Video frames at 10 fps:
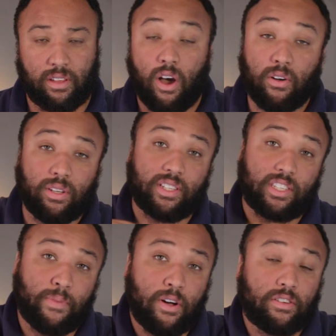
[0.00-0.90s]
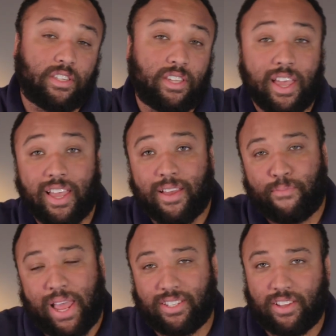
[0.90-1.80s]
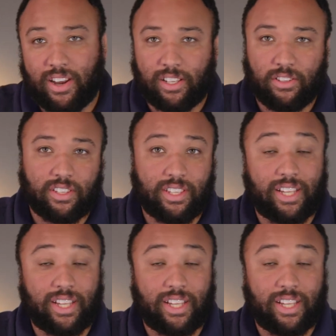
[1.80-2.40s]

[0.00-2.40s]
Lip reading: Holy smokes, Panasonic looks